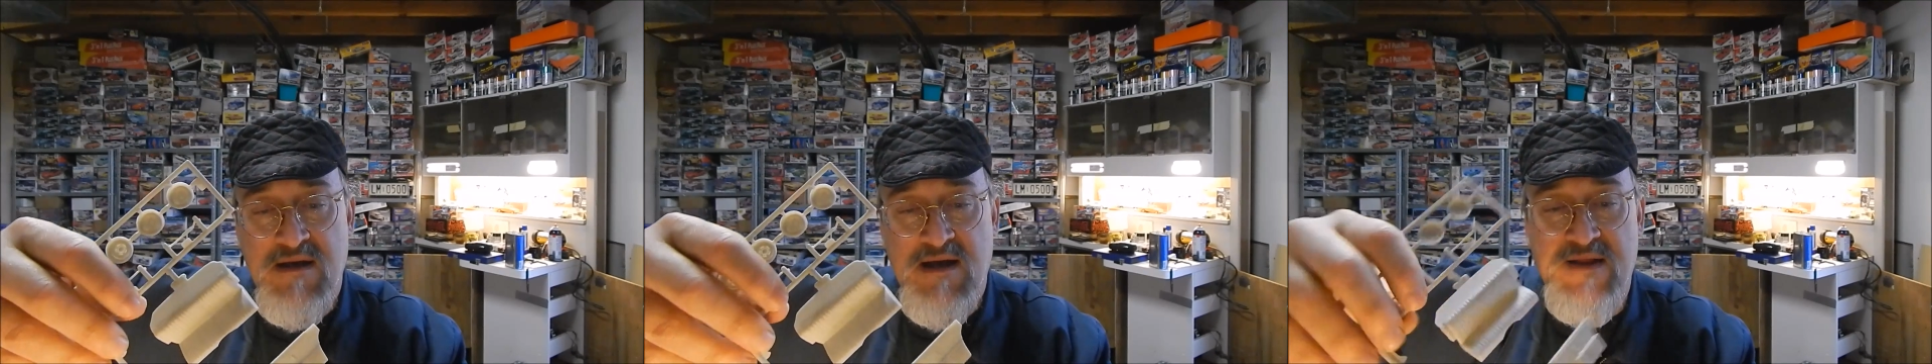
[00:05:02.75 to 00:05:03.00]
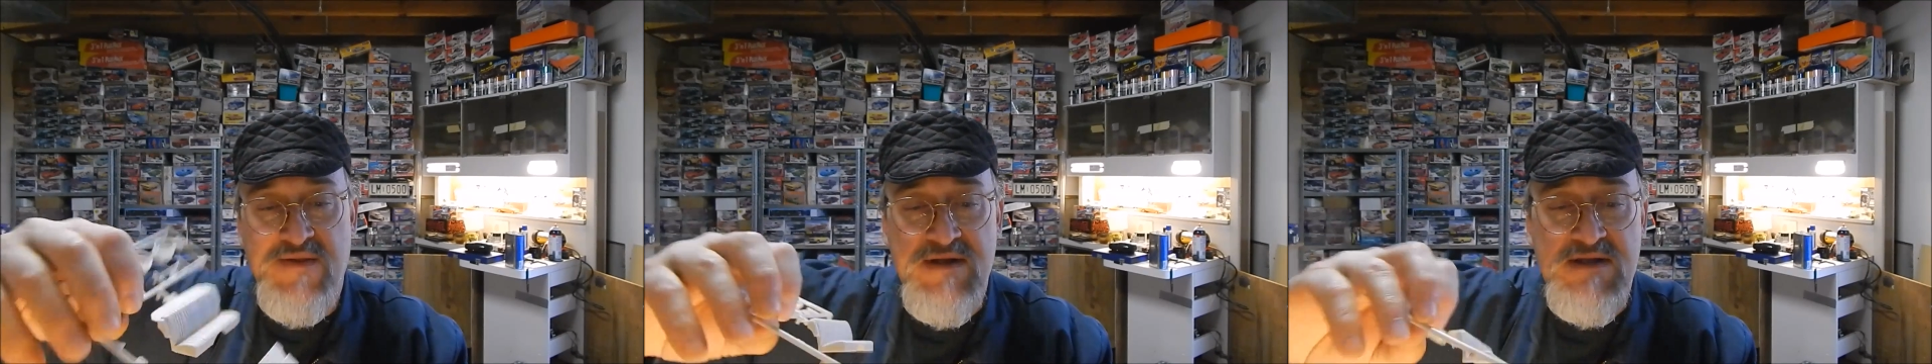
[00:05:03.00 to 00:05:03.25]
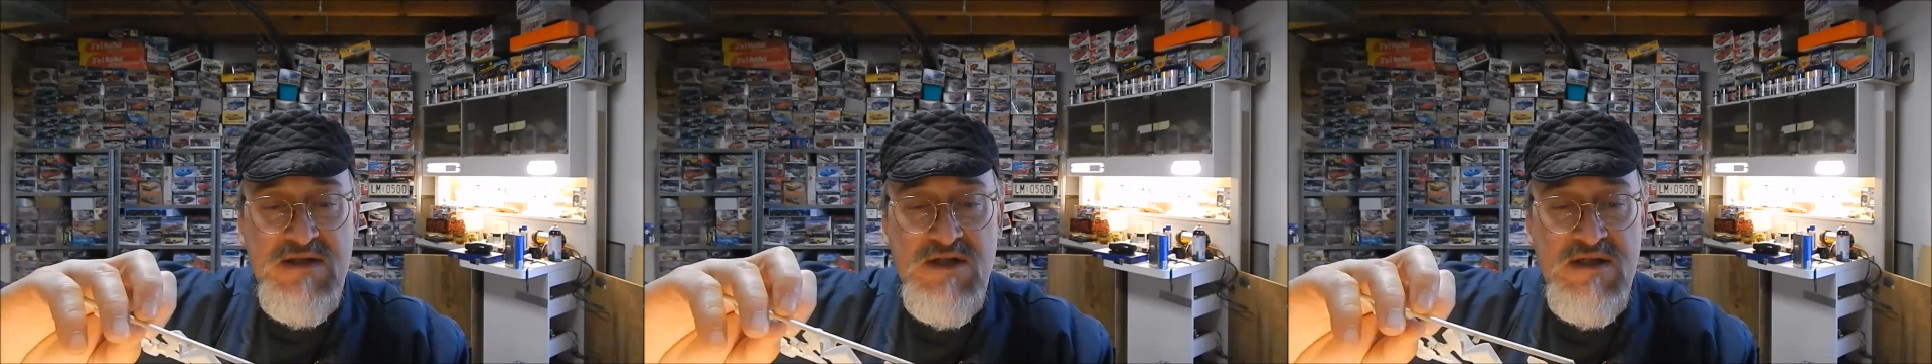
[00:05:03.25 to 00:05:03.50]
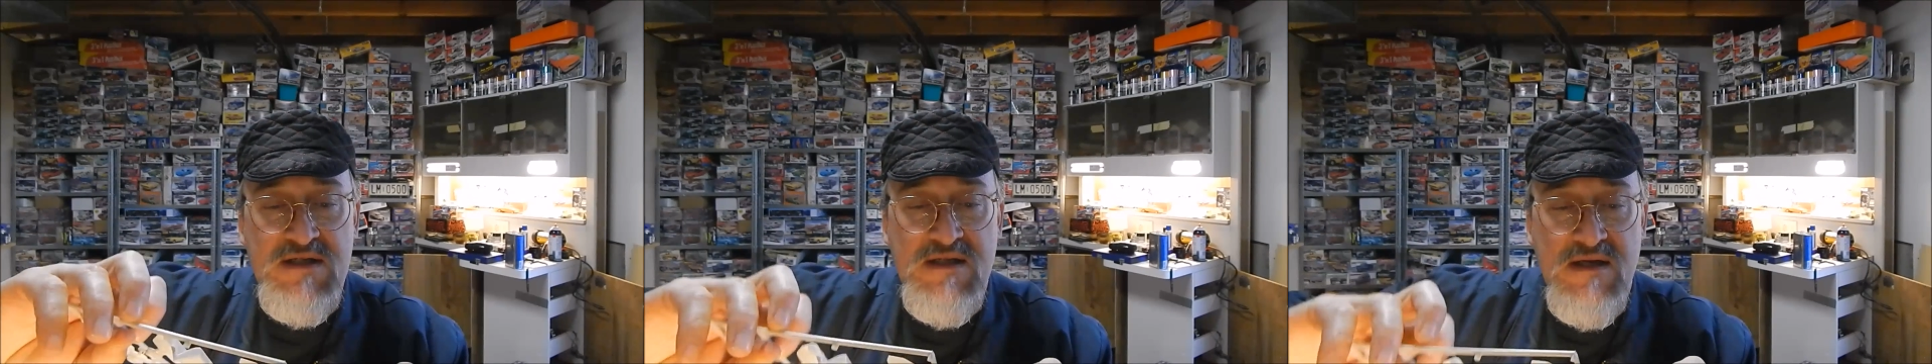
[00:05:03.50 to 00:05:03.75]
and this
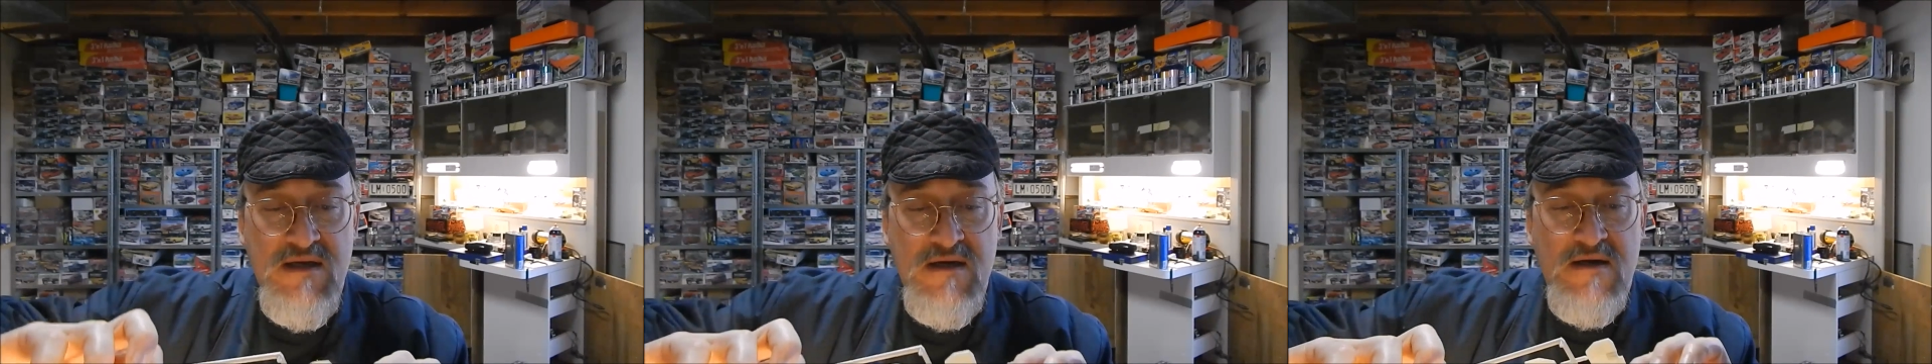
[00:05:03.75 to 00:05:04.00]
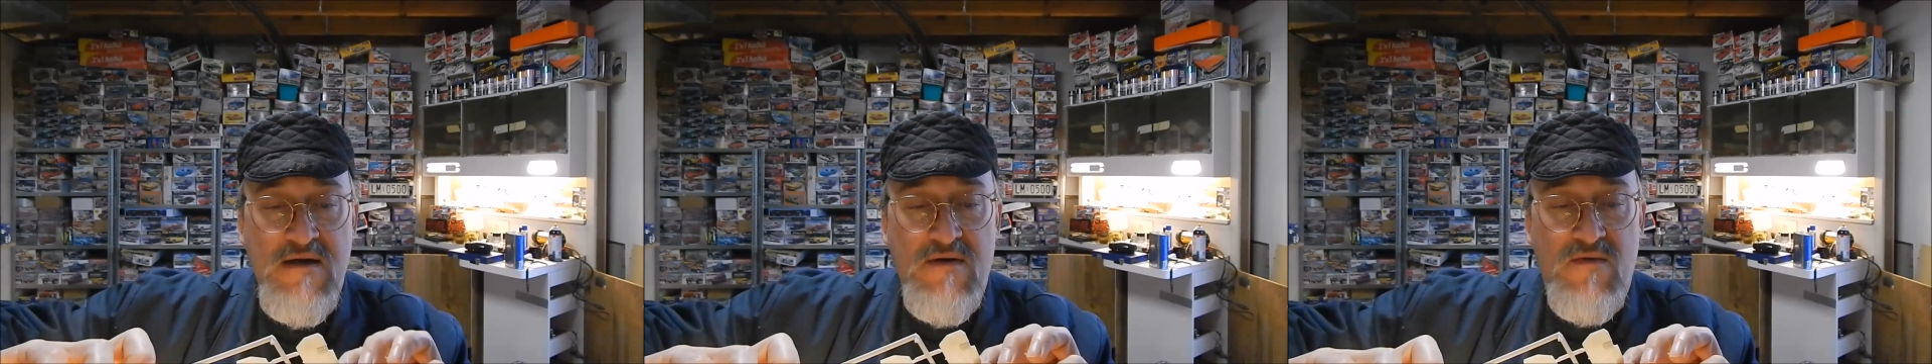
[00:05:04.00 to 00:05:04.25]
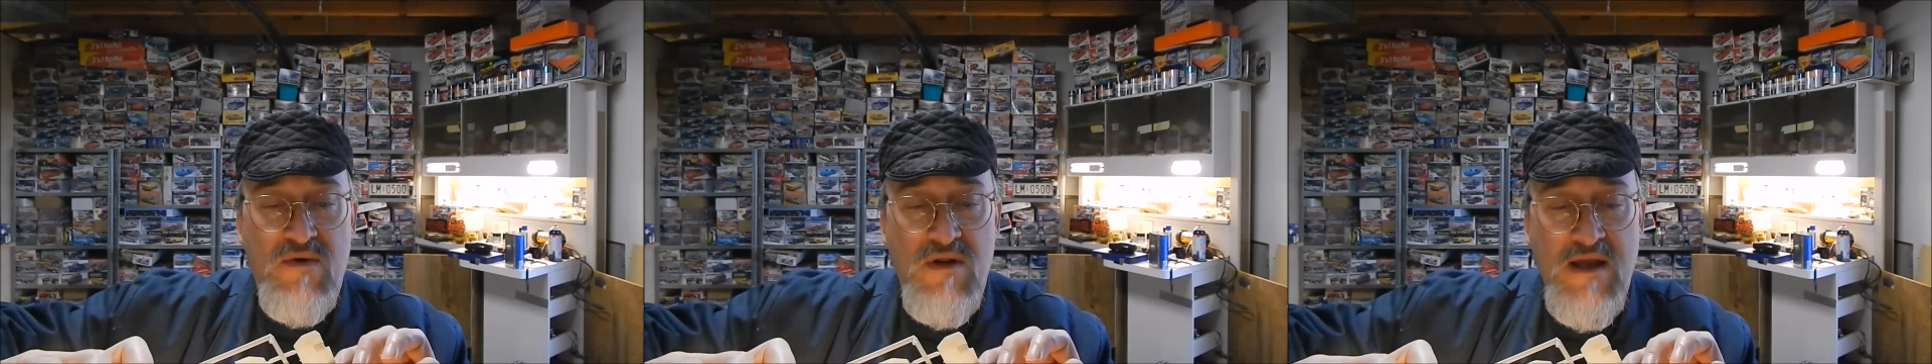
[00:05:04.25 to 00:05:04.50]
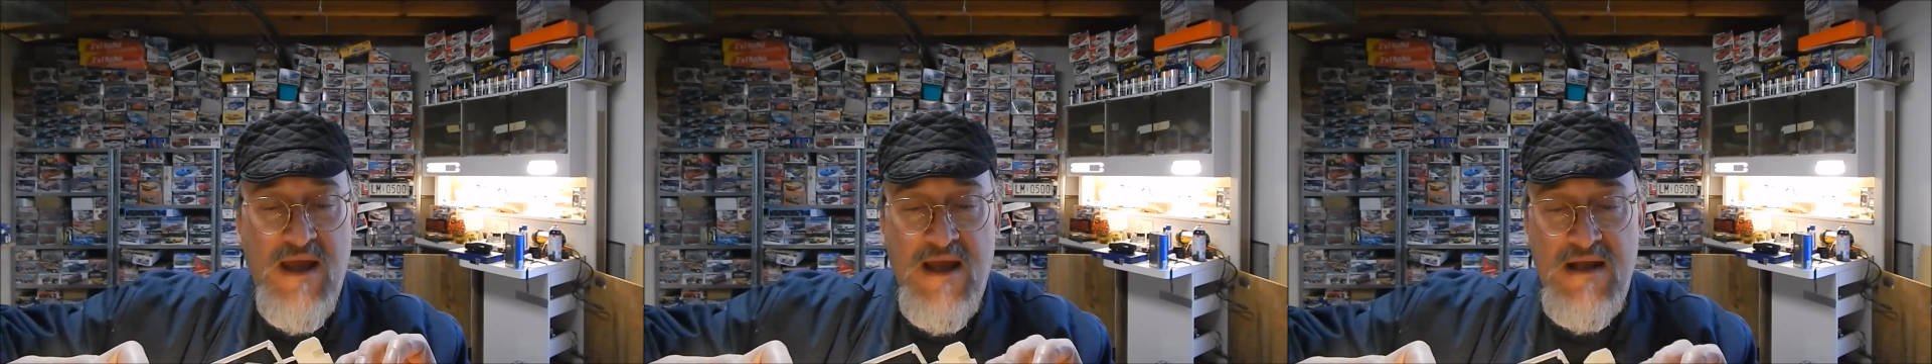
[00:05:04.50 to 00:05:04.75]
just
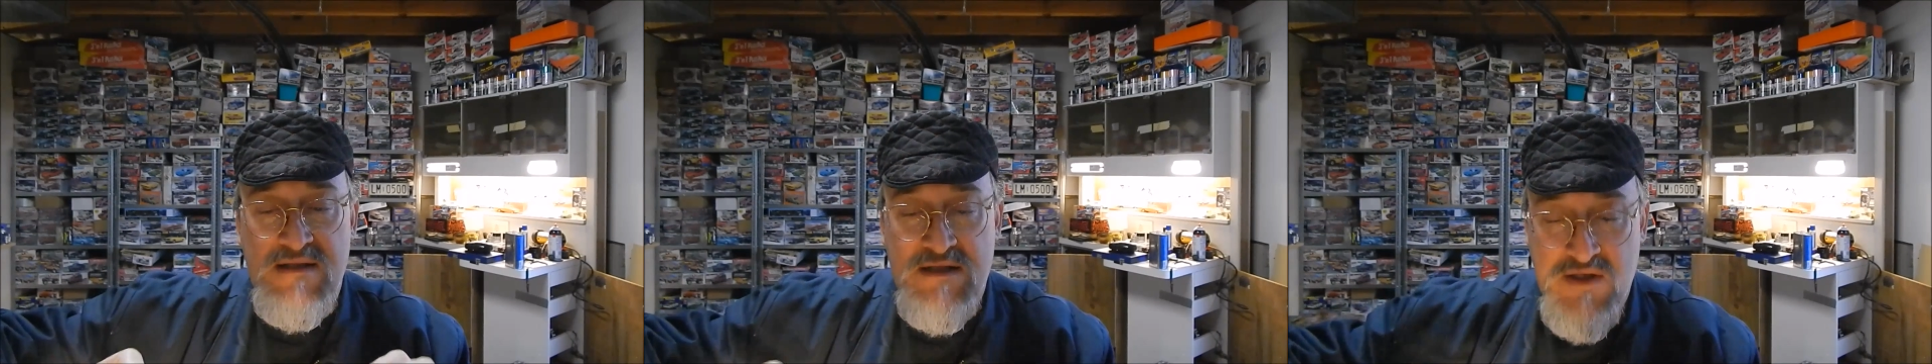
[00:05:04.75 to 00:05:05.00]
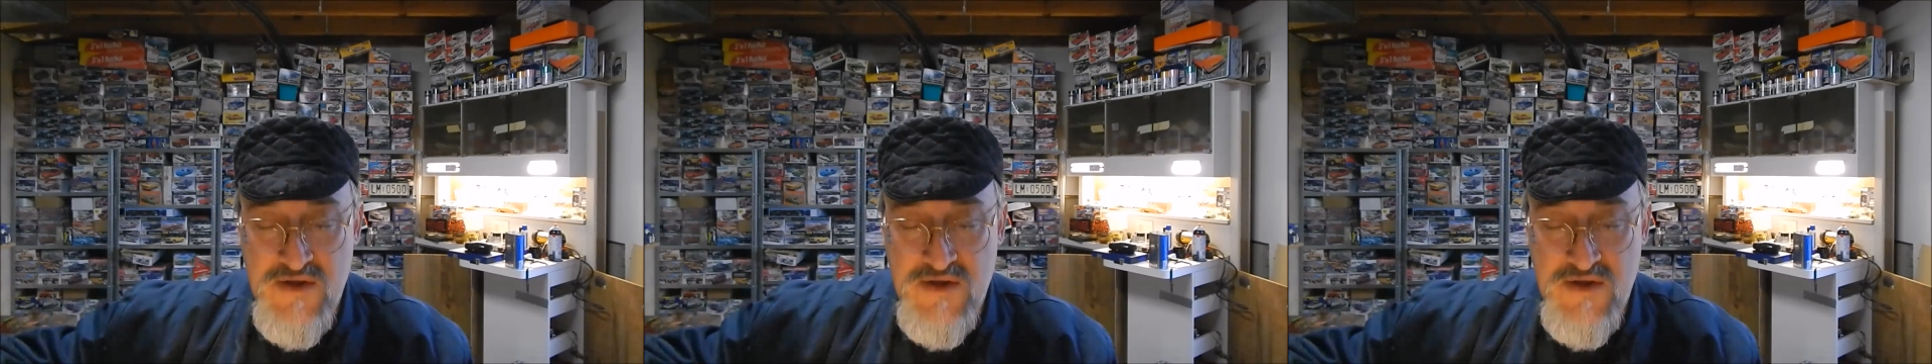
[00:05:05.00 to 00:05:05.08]
really adds to